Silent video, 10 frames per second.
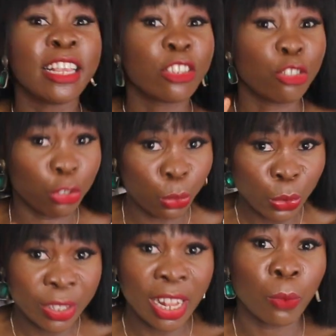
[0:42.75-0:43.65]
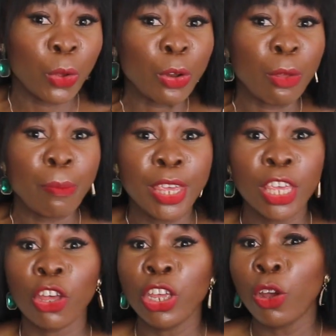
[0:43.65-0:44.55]
It's shoes that we're gonna
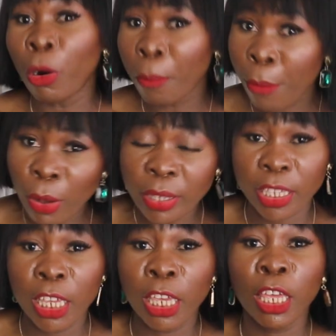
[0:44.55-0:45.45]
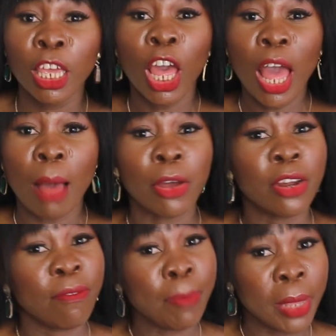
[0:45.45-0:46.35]
be unboxing. I'm
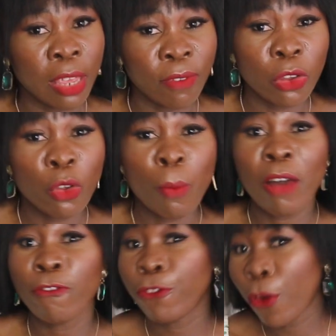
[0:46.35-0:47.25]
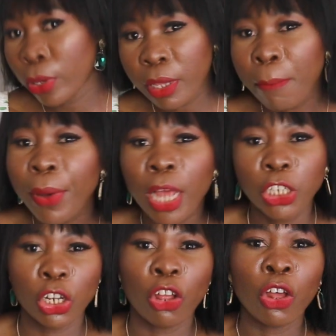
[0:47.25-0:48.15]
gonna be giving you my first
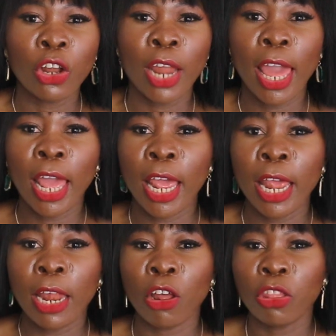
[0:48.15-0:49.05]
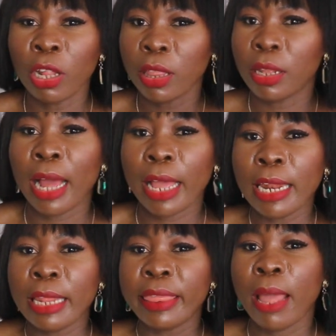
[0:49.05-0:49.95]
impression, and not like
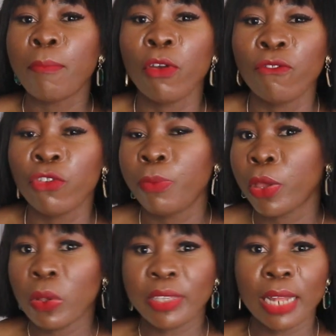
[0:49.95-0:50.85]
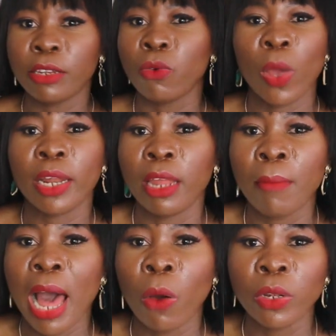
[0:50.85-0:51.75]
an in-depth review because I didn't wear
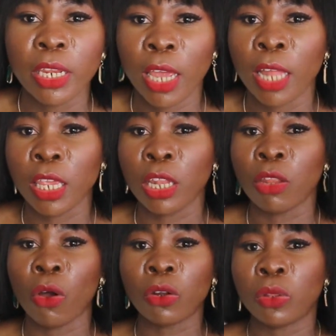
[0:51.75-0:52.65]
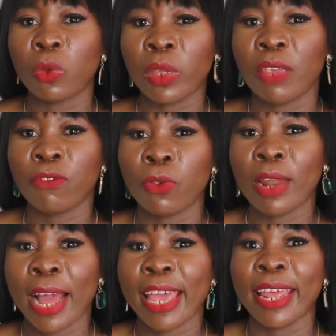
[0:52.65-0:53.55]
them out yet, in order to give you
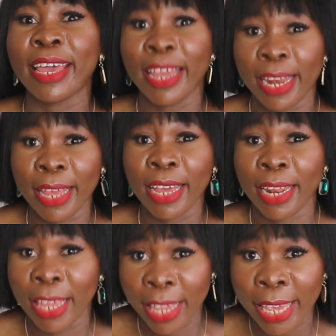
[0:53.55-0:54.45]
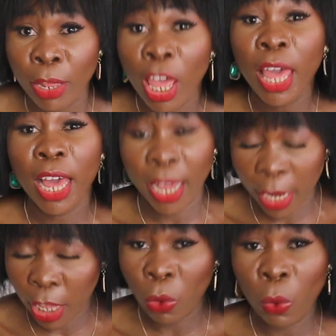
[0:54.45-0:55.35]
like a
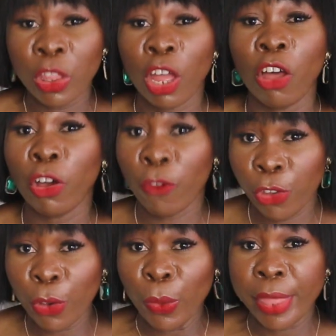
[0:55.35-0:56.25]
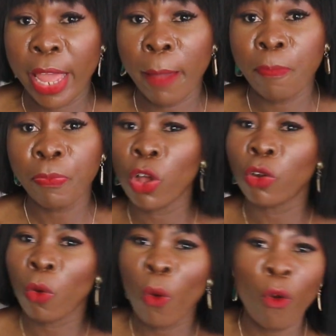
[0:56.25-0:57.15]
really good review on them. We're
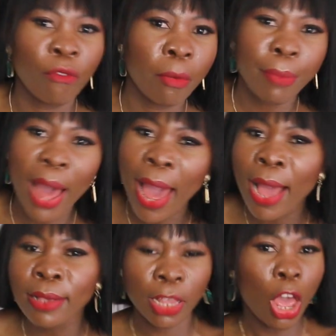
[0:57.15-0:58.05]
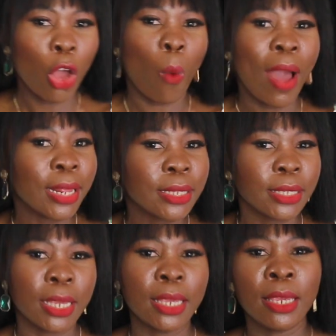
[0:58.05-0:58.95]
gonna go over price,
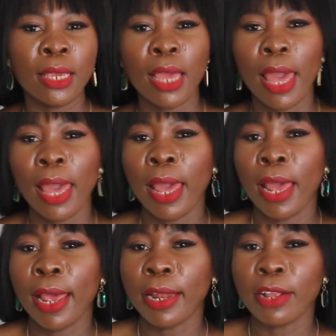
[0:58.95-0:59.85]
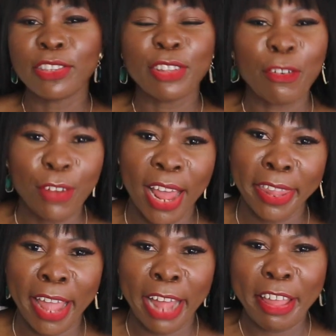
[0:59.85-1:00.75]
quality and stuff
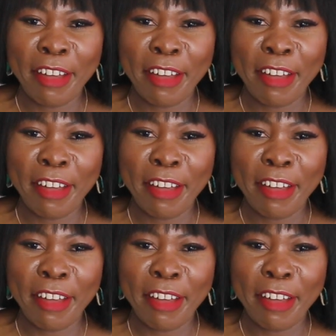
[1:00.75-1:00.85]
like that.